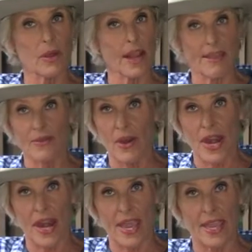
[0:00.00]
whatever
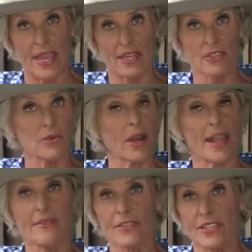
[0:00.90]
our age,
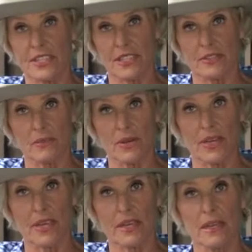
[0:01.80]
whatever season we're
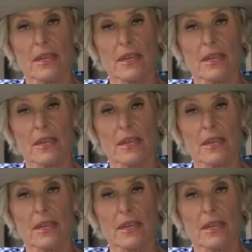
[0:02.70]
in,